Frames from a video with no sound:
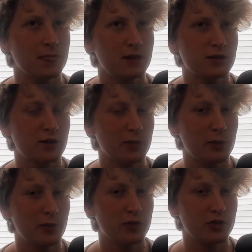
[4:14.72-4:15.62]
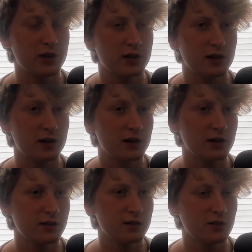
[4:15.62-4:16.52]
Some people think that it
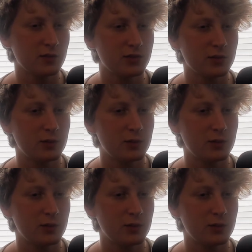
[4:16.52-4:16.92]
is. Some